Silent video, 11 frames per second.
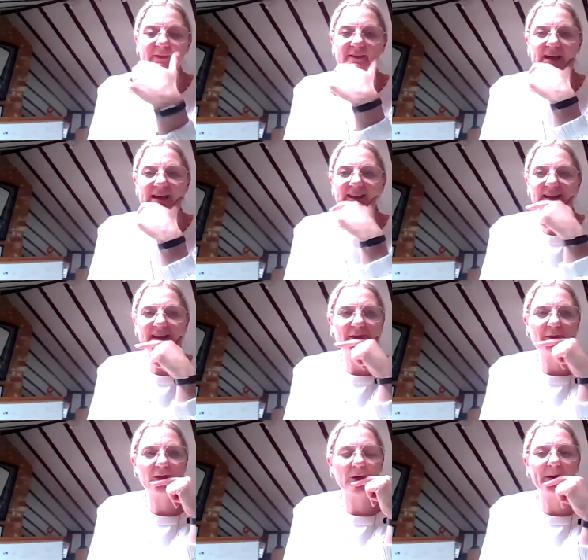say that they've
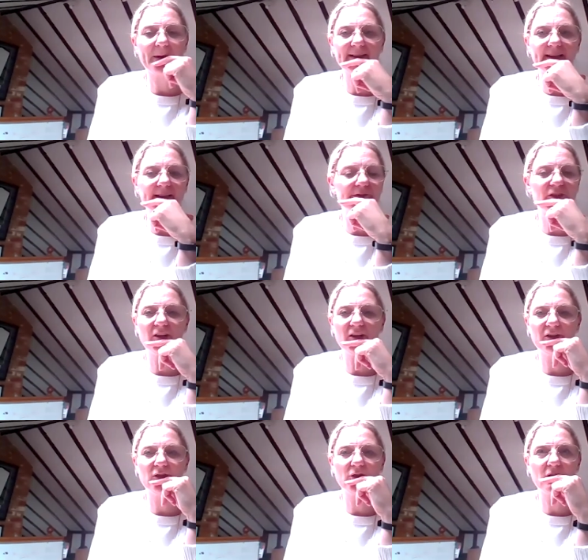got based out of
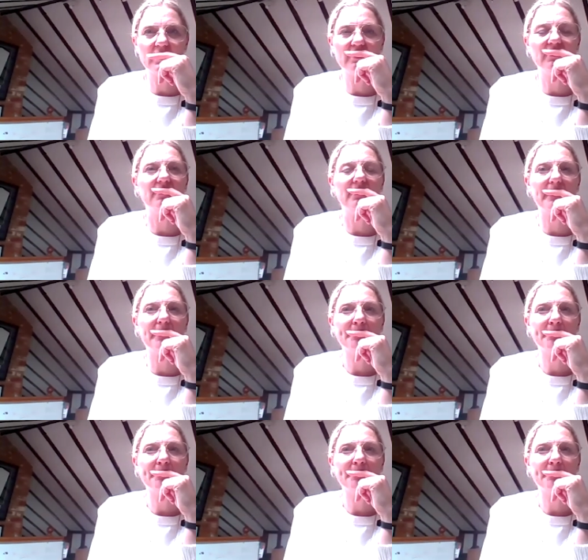Jersey or Guernsey,